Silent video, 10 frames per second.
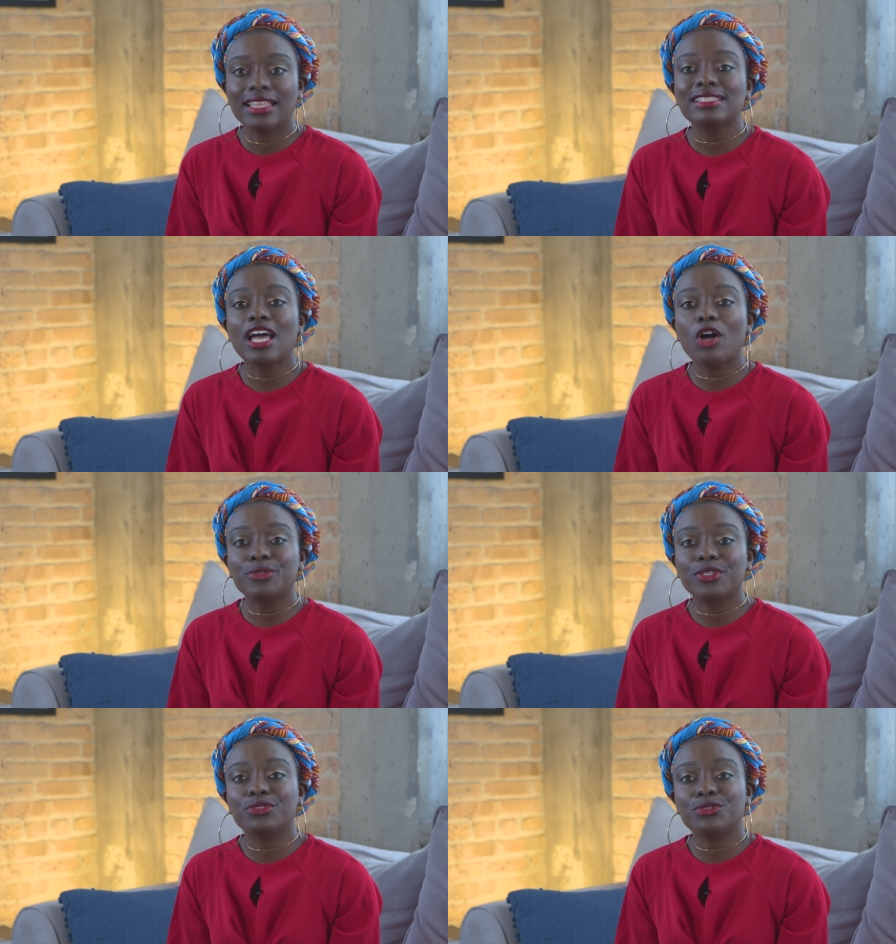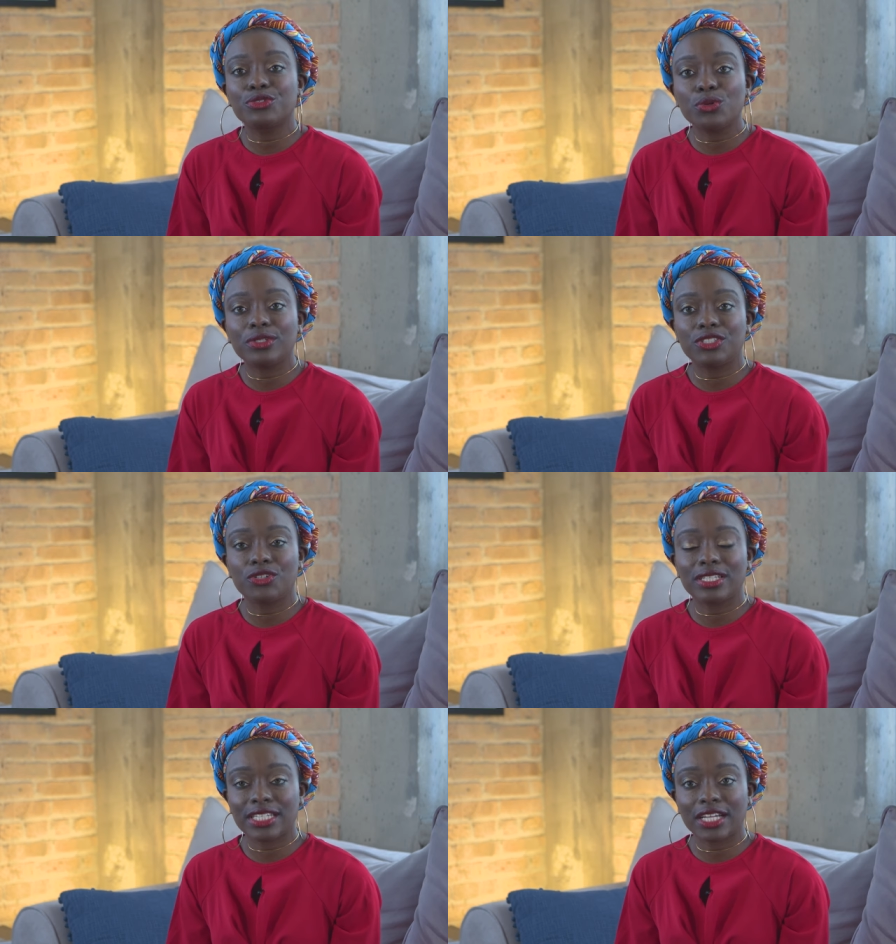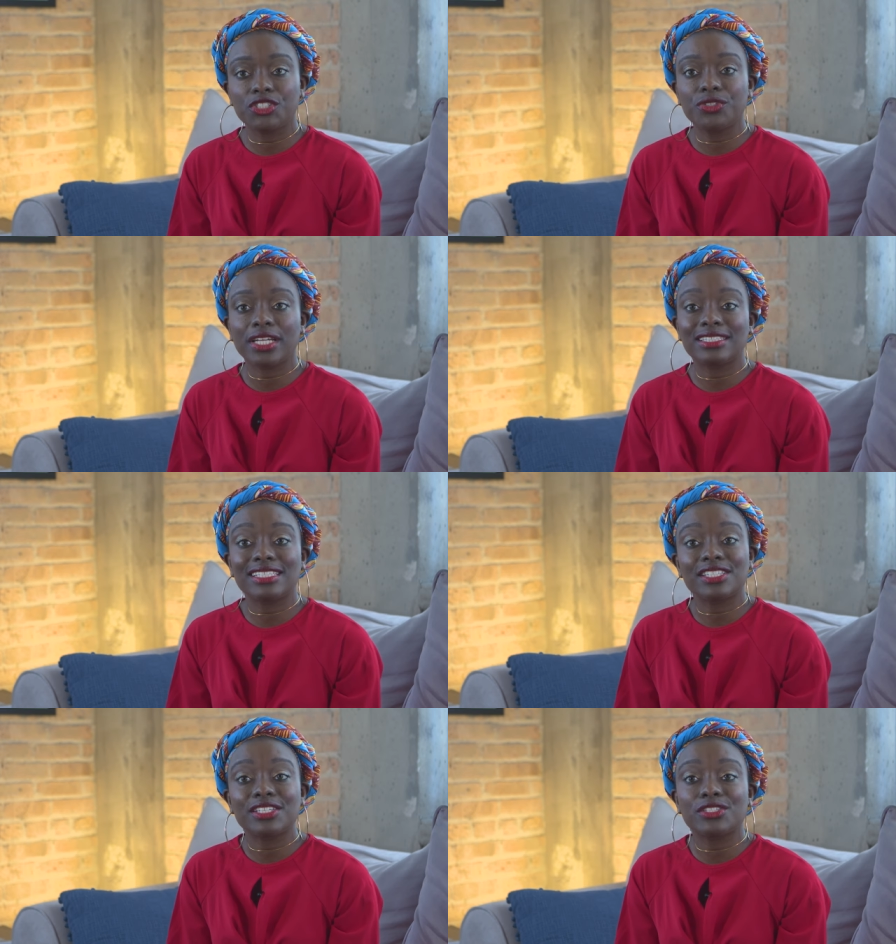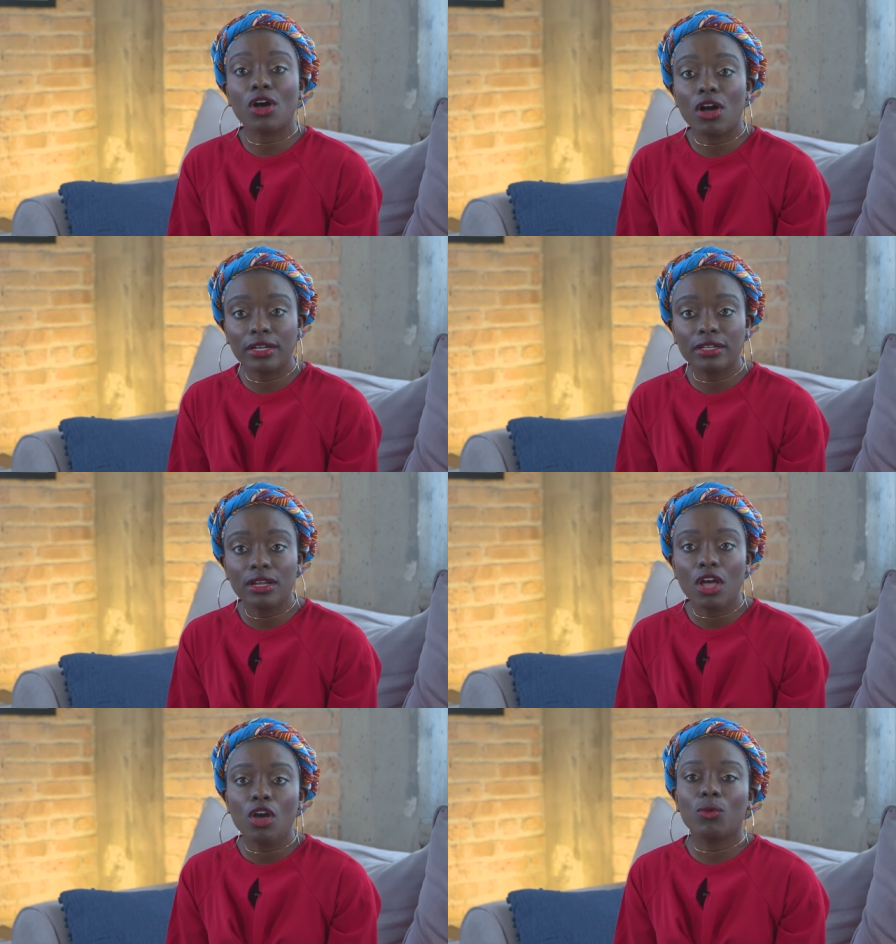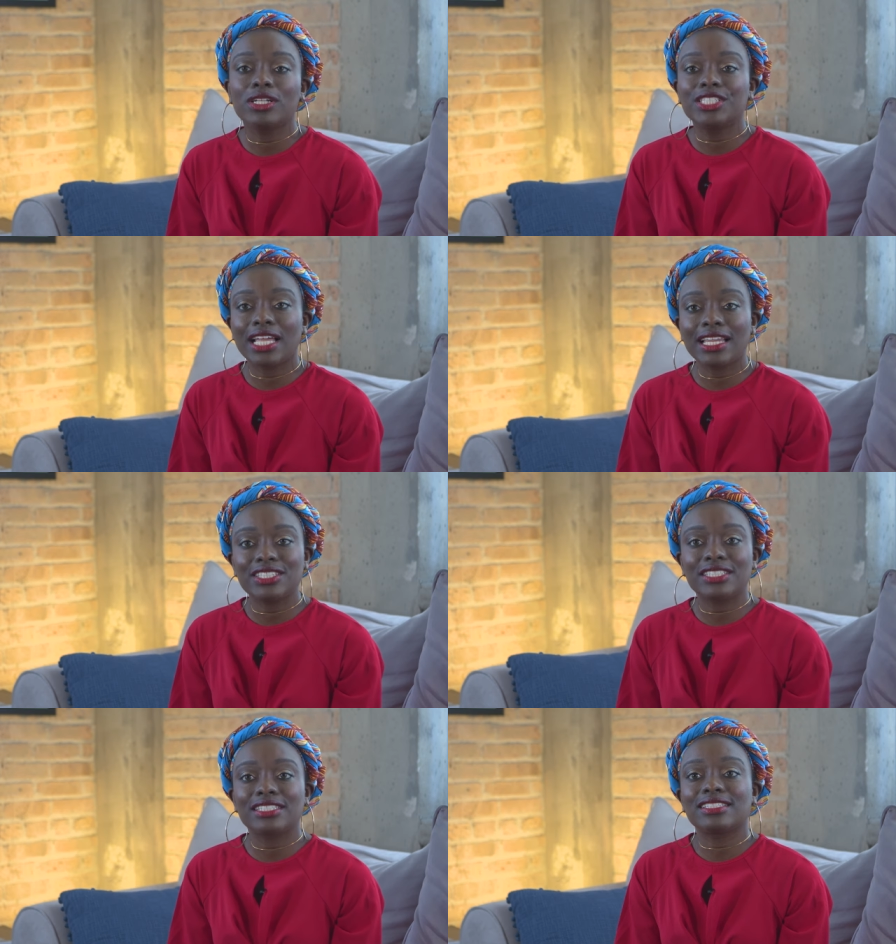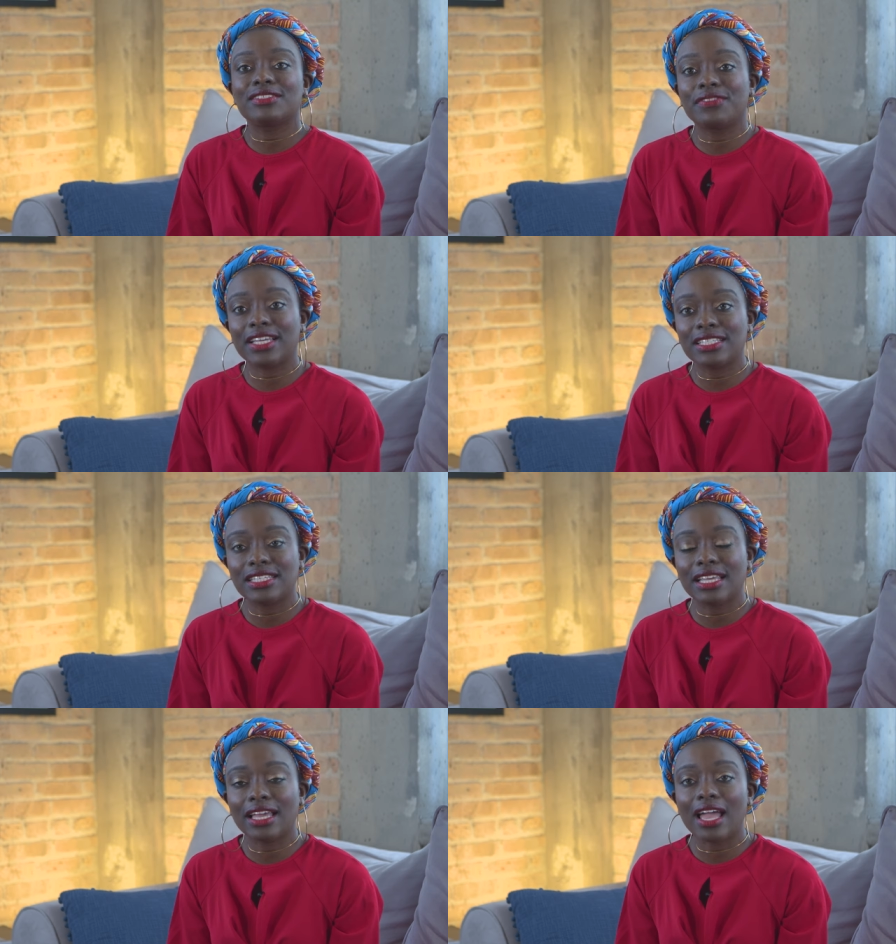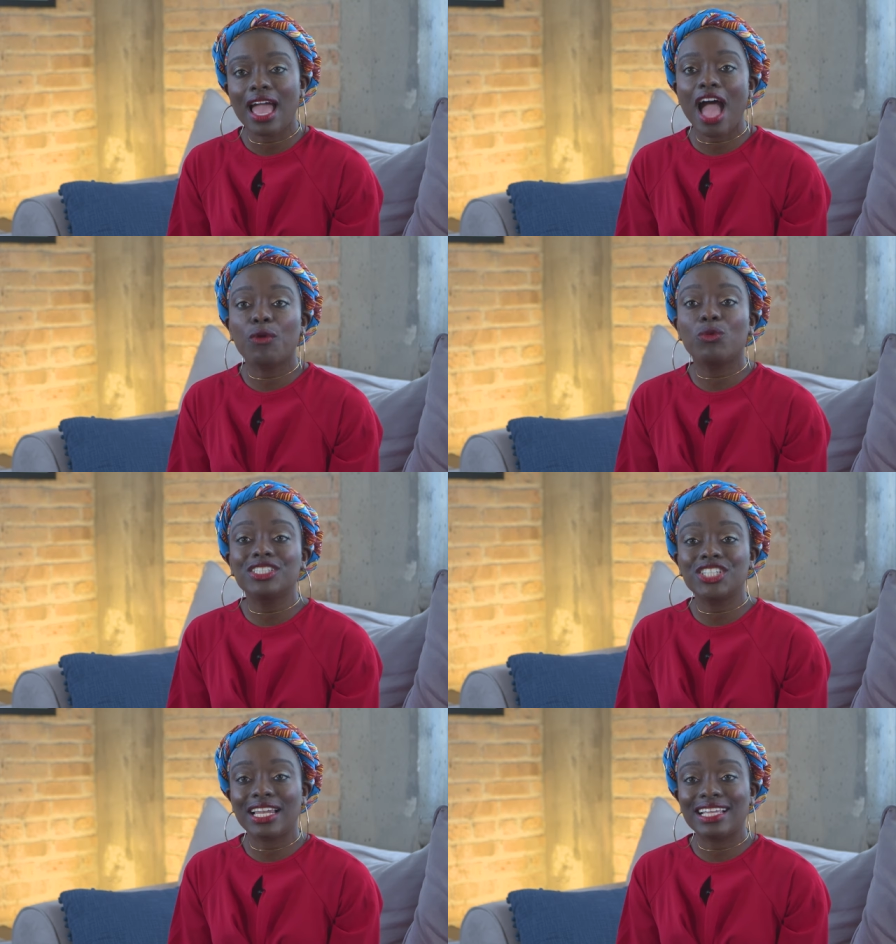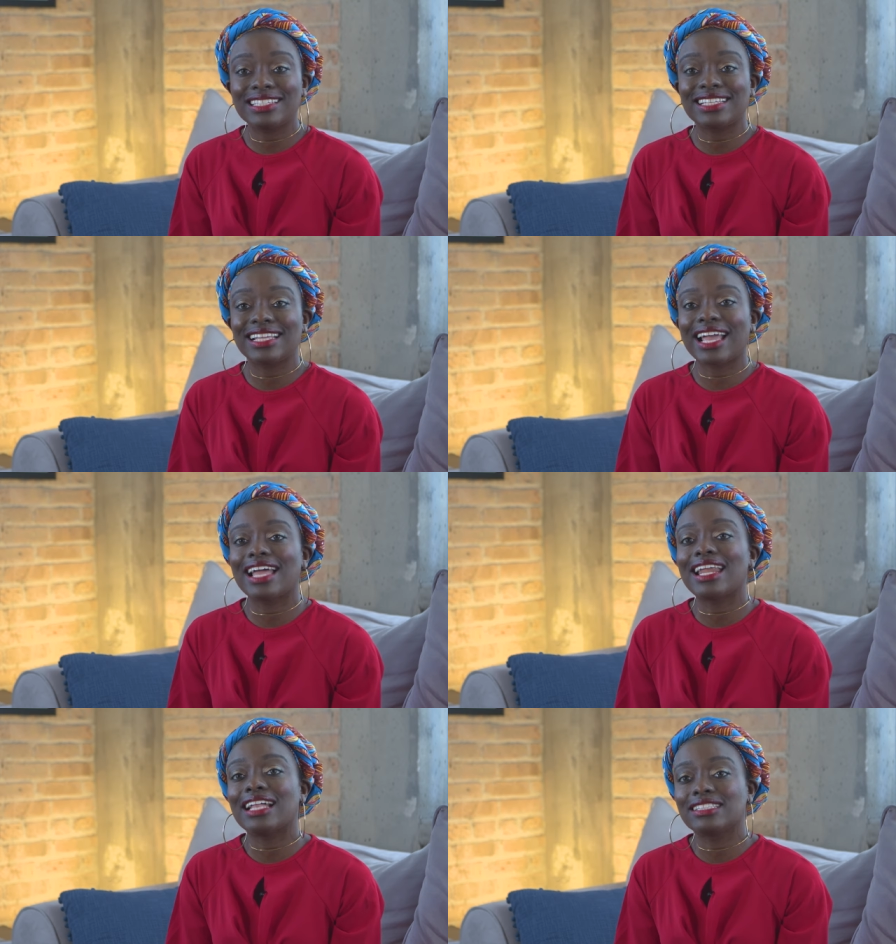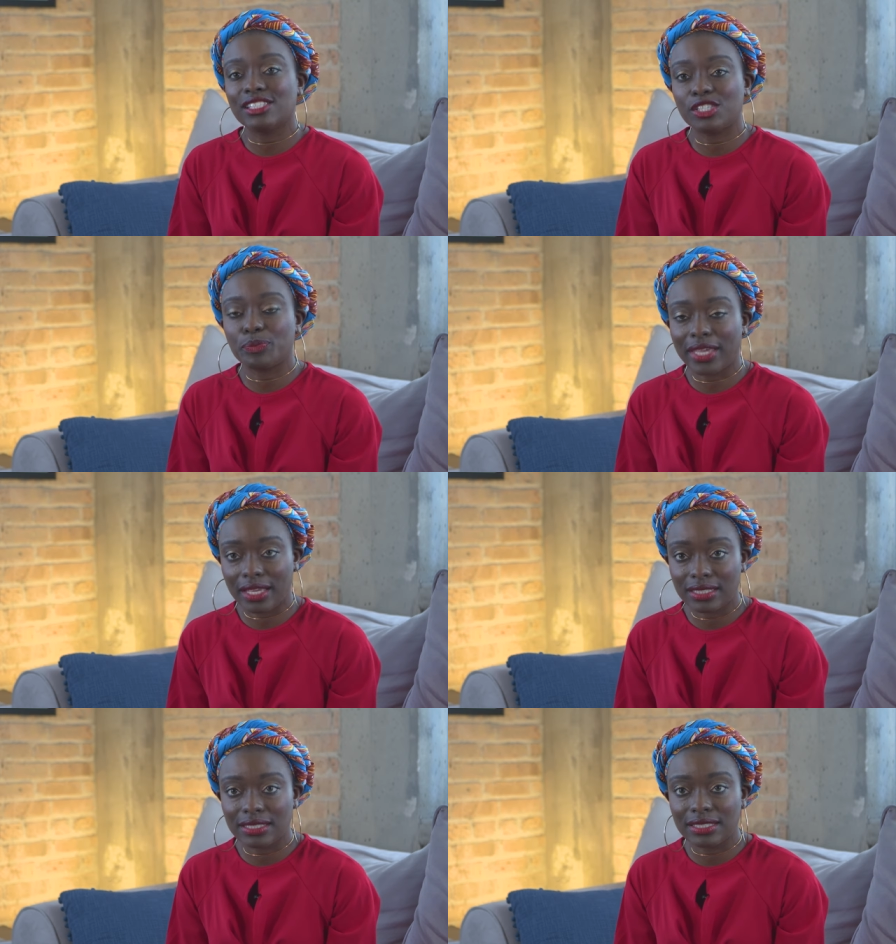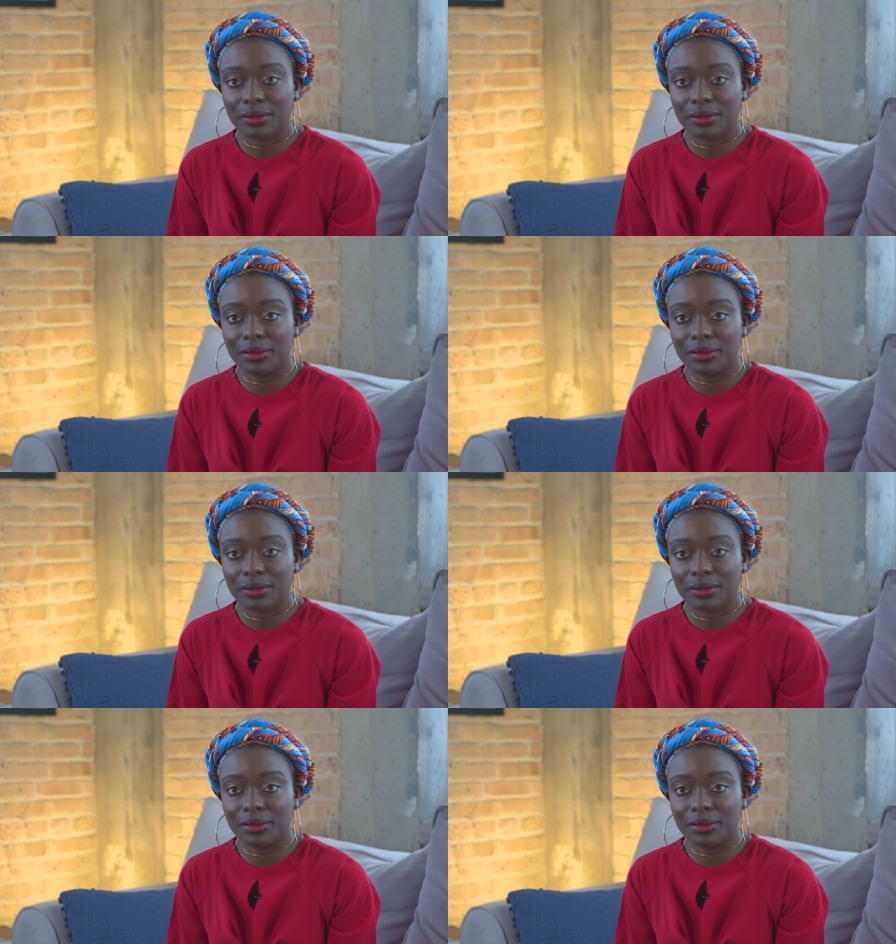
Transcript: This helps us to know the trajectory a city is on, what challenges it is facing, and what challenges it can anticipate.